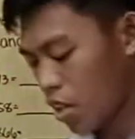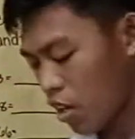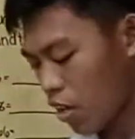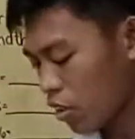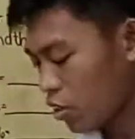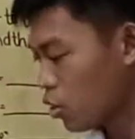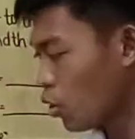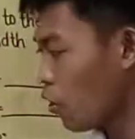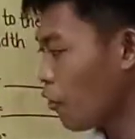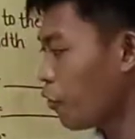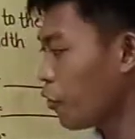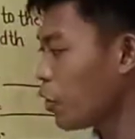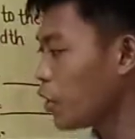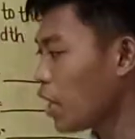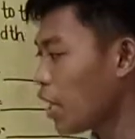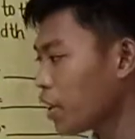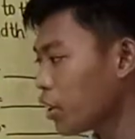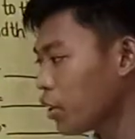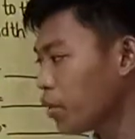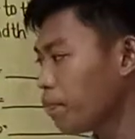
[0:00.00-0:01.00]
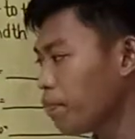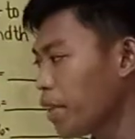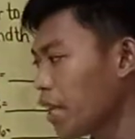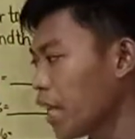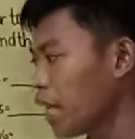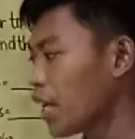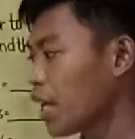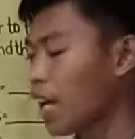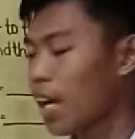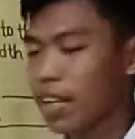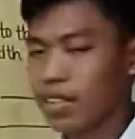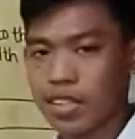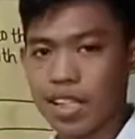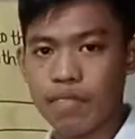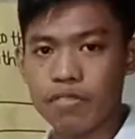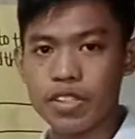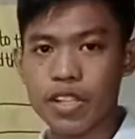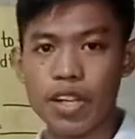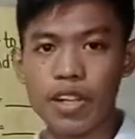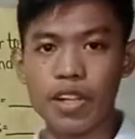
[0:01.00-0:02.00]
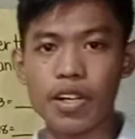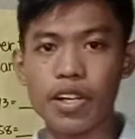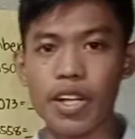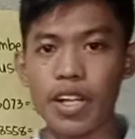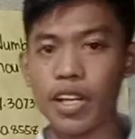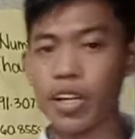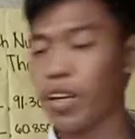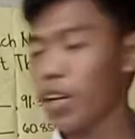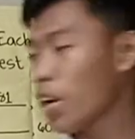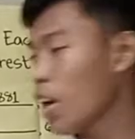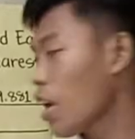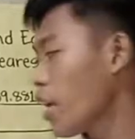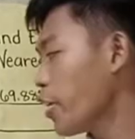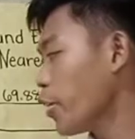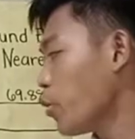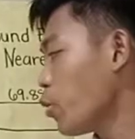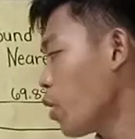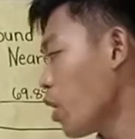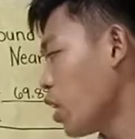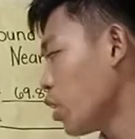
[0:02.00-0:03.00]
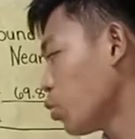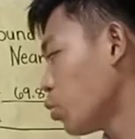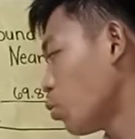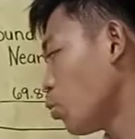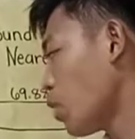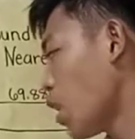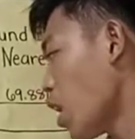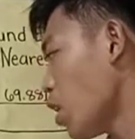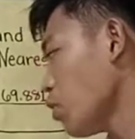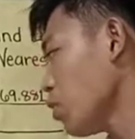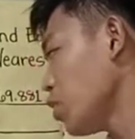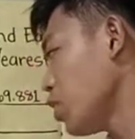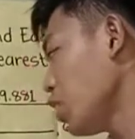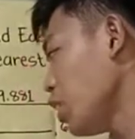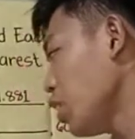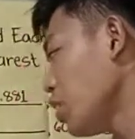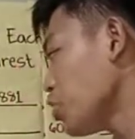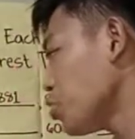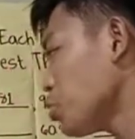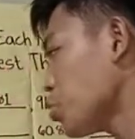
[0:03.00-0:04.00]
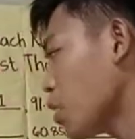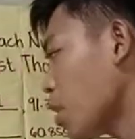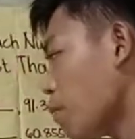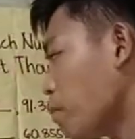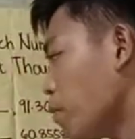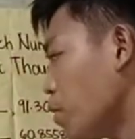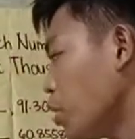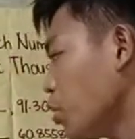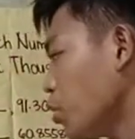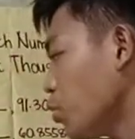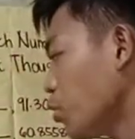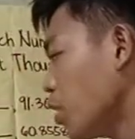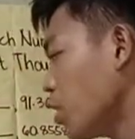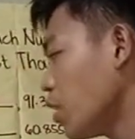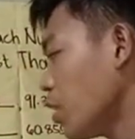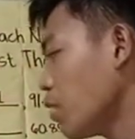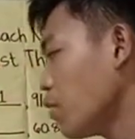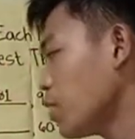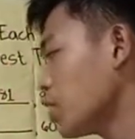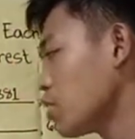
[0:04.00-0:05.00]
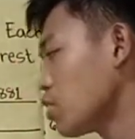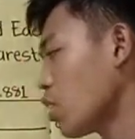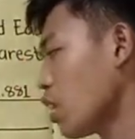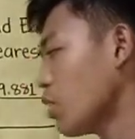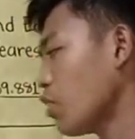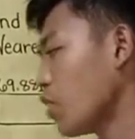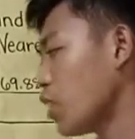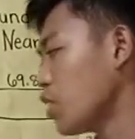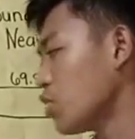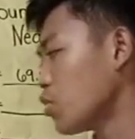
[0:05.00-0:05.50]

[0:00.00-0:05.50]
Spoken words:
So for letter B, as I've said earlier, you are to round each number to the nearest hundred.